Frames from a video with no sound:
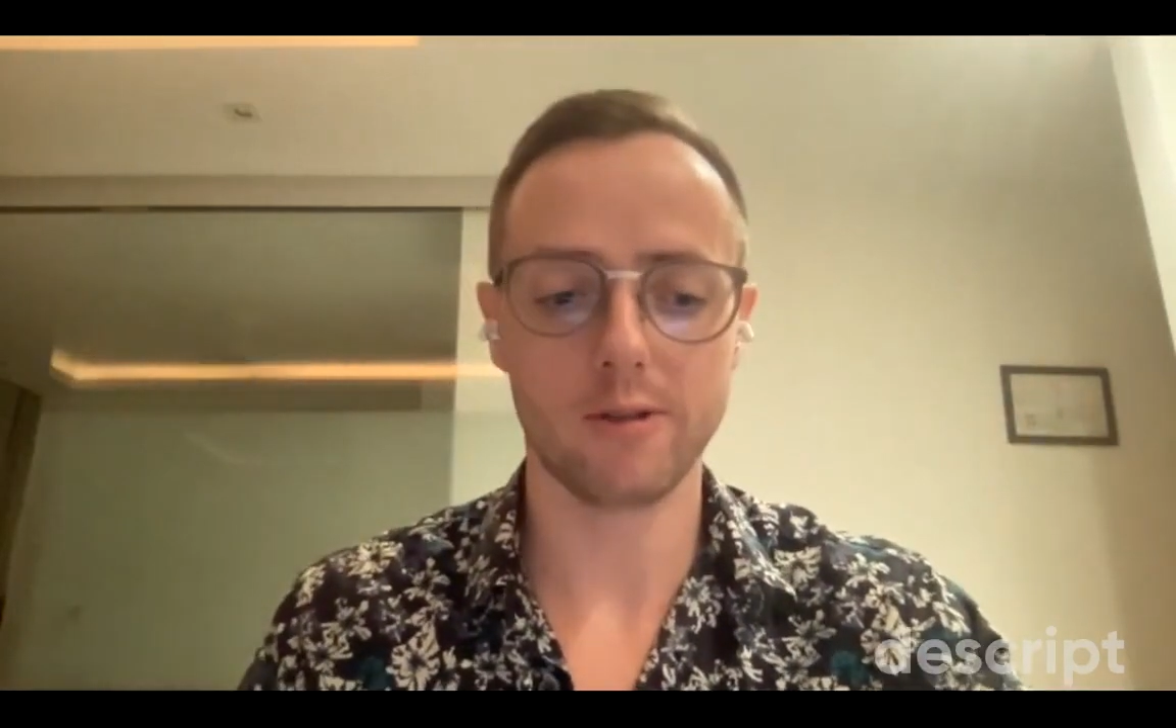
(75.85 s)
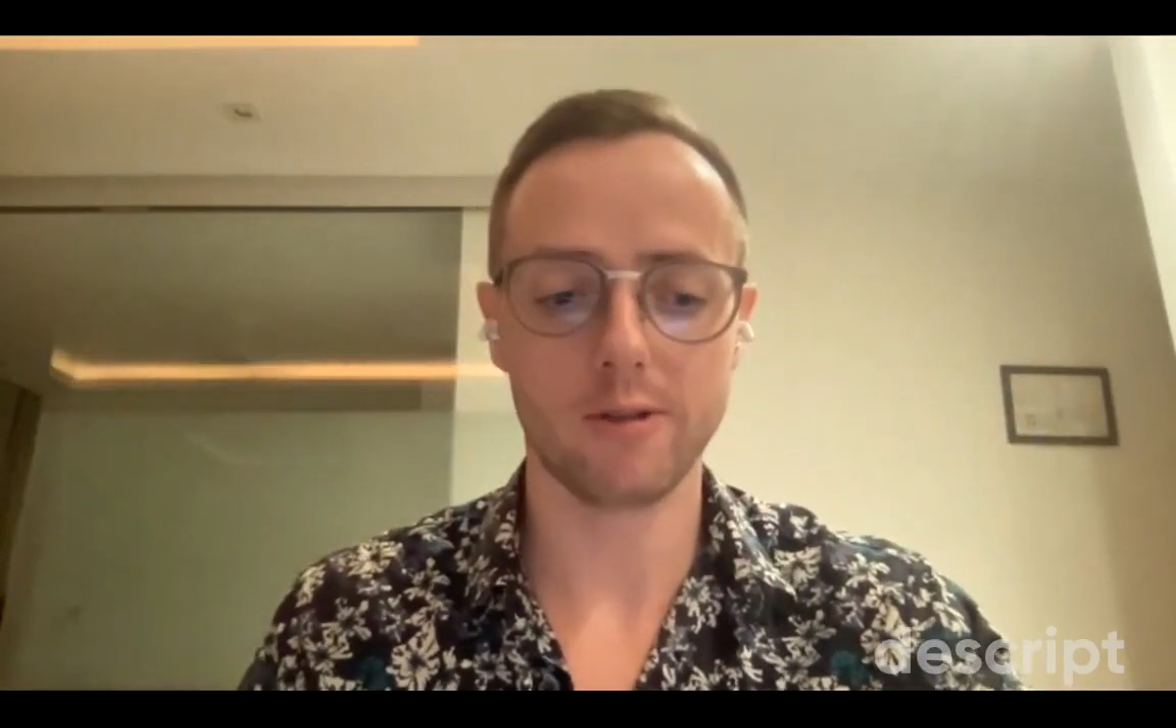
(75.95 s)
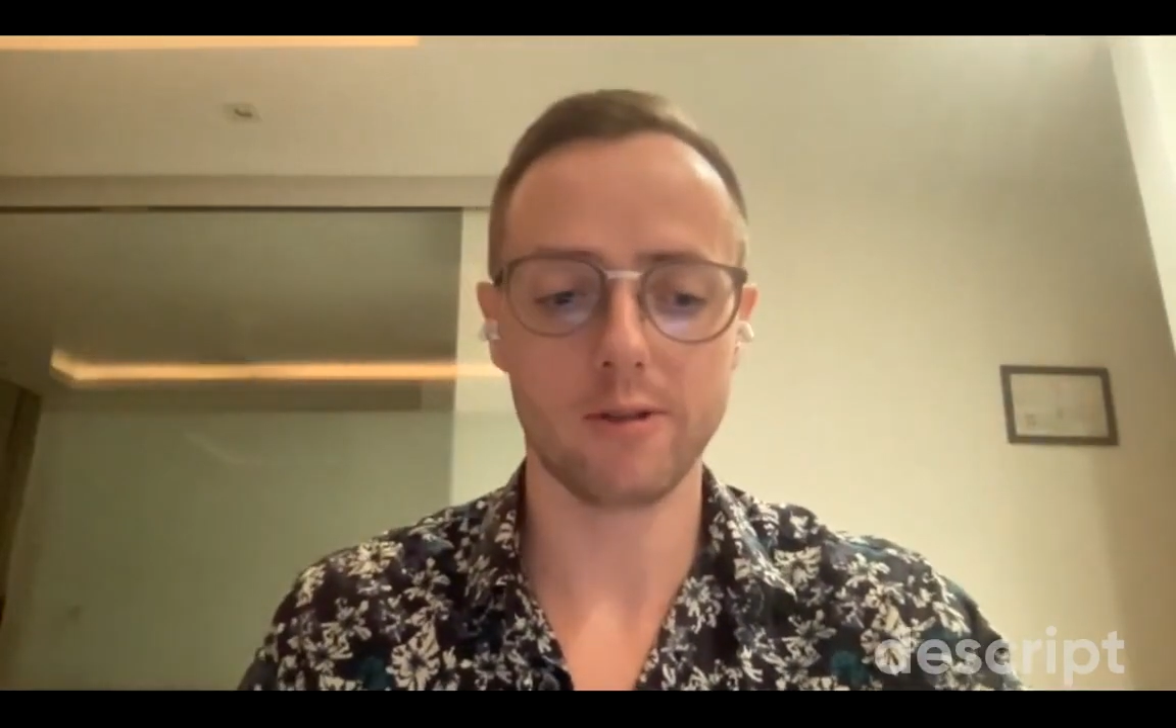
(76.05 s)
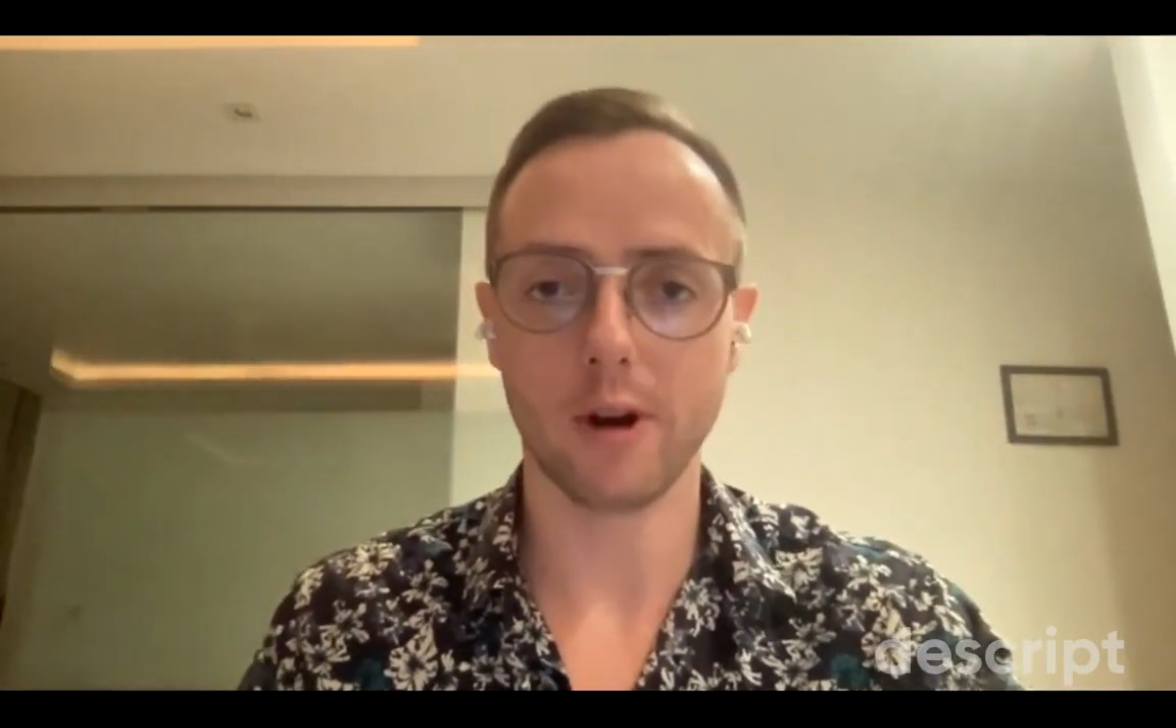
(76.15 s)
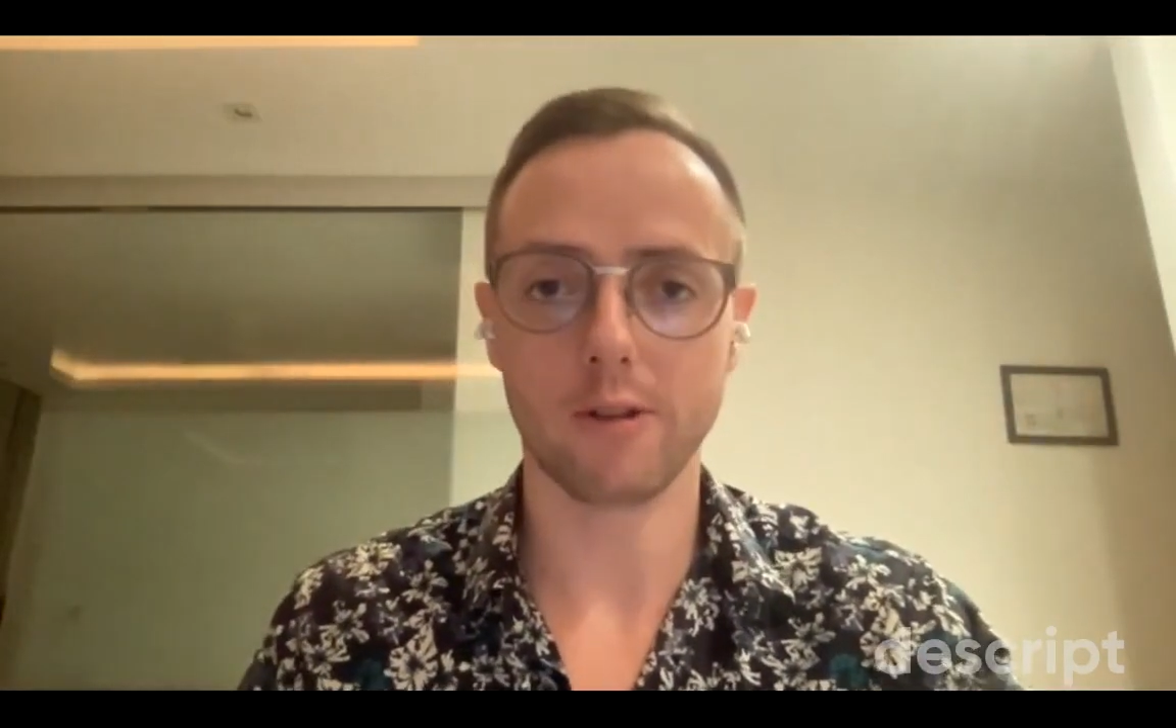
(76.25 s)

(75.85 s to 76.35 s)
all very